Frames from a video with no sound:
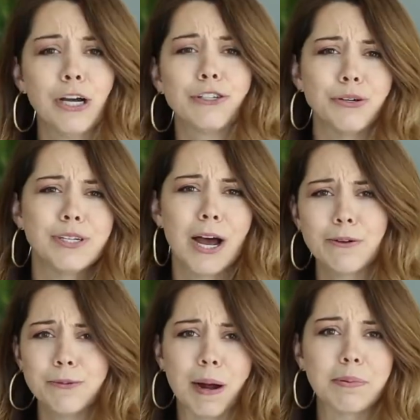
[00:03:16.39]
So
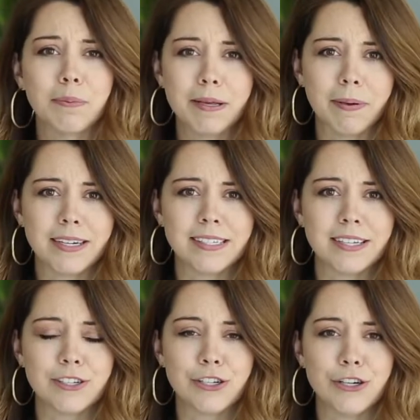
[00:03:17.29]
towels probably make
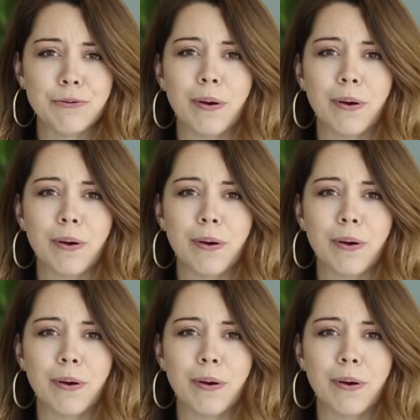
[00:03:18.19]
sense to you,